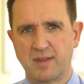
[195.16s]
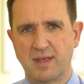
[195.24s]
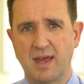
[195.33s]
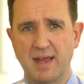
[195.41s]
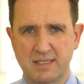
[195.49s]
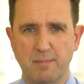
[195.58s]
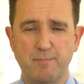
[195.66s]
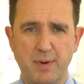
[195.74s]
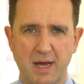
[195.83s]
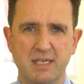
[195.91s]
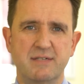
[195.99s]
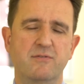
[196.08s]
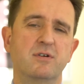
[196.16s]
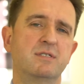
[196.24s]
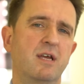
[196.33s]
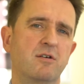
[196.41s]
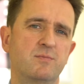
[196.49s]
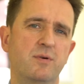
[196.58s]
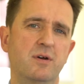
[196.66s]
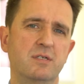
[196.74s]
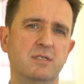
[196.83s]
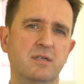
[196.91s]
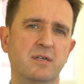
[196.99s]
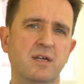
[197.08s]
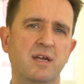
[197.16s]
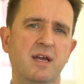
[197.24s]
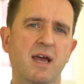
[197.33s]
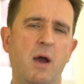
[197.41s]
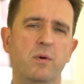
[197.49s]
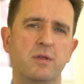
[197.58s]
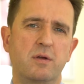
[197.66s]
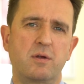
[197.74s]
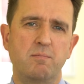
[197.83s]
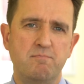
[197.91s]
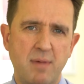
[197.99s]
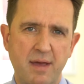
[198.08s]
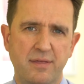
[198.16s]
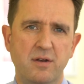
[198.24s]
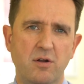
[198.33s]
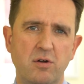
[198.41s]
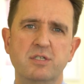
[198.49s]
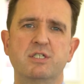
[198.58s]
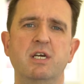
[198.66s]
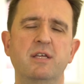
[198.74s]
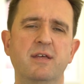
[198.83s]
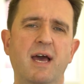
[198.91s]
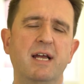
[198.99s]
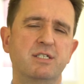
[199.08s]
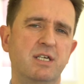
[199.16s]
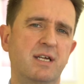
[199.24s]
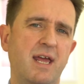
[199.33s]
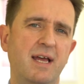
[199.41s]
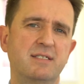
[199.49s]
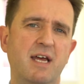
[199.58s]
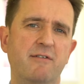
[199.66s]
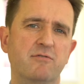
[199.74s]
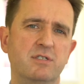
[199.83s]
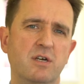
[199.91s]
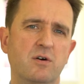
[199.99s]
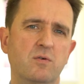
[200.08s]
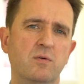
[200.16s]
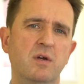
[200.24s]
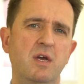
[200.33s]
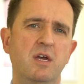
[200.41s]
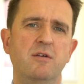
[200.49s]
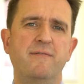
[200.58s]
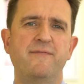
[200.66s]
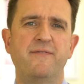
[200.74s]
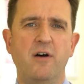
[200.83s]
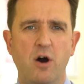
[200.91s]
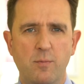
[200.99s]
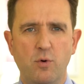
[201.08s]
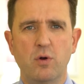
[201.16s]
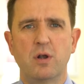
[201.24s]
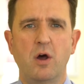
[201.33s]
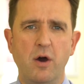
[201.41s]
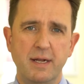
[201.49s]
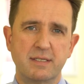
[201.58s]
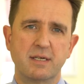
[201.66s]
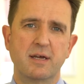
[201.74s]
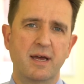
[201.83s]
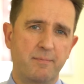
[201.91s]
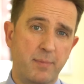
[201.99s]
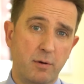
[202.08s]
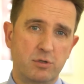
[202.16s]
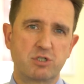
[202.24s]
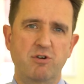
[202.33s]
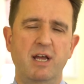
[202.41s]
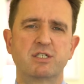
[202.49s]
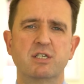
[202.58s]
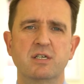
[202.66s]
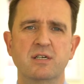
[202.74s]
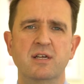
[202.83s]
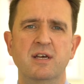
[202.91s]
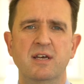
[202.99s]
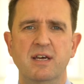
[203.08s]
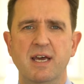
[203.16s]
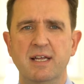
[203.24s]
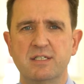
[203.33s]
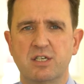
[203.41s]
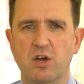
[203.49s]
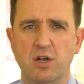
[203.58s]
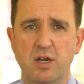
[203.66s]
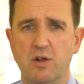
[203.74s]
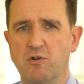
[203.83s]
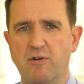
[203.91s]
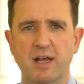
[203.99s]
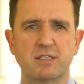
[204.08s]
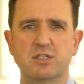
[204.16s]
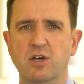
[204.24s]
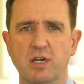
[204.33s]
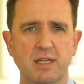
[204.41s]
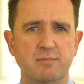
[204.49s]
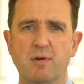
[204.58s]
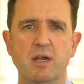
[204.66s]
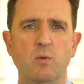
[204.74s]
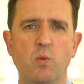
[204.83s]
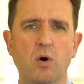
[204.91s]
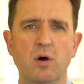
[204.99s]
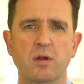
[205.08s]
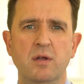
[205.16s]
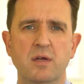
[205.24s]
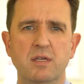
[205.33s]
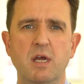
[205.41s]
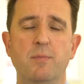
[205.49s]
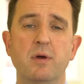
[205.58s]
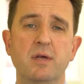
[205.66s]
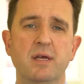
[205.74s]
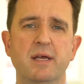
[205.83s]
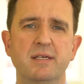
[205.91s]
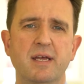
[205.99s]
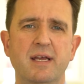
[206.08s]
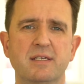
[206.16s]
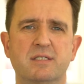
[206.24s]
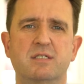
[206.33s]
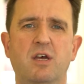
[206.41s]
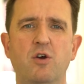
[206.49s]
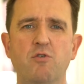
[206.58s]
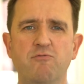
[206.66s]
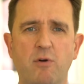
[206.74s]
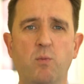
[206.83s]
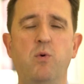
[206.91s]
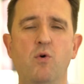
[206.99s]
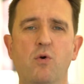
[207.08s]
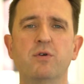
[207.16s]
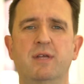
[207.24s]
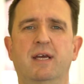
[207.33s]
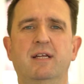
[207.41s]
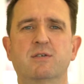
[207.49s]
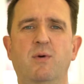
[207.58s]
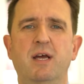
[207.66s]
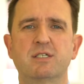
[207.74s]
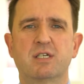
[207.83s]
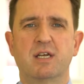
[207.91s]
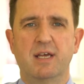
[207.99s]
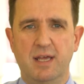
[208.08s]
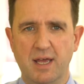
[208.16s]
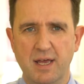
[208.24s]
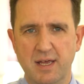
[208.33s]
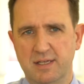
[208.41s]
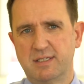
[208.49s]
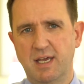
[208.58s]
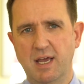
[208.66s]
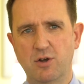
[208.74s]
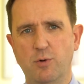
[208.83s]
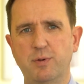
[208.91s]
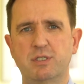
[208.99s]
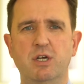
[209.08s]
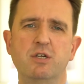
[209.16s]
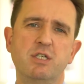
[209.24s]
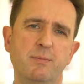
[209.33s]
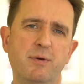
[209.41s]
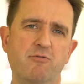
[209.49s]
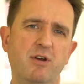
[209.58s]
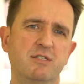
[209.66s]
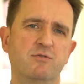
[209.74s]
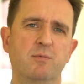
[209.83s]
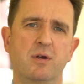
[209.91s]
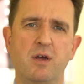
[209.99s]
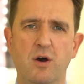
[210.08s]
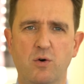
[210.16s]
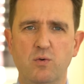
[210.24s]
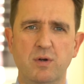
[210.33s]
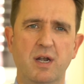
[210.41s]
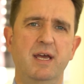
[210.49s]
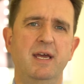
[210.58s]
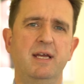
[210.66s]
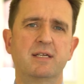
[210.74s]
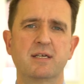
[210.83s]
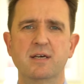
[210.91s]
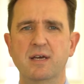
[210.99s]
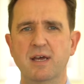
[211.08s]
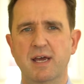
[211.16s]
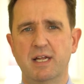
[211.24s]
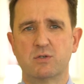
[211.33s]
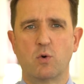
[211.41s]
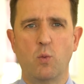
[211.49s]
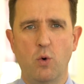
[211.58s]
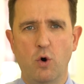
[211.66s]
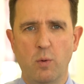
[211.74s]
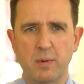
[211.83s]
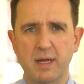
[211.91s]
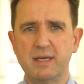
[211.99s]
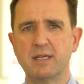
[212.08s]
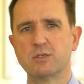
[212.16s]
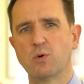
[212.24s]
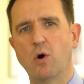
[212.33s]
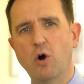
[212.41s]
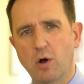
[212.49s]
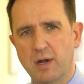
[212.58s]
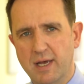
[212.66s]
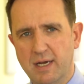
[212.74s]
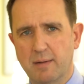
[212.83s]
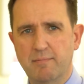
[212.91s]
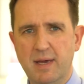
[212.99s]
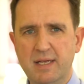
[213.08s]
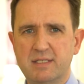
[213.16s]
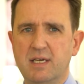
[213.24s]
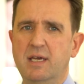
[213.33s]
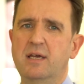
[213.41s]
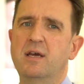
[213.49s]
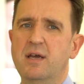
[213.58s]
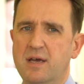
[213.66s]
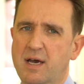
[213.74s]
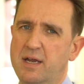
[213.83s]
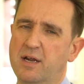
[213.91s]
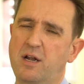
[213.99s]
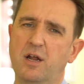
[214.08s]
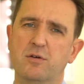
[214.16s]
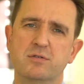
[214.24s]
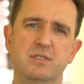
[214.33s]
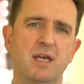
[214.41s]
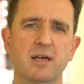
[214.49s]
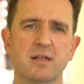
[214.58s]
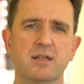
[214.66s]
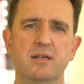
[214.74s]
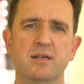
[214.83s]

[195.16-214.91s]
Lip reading: That is a buzz for a salesperson. And with a methodology that actually gets that result, you're far more likely to build traction internally or externally, it doesn't matter what. But it's so rewarding to actually see an opportunity progress from a cold lead into a warm lead, into a hot lead, a meeting, and a closed deal.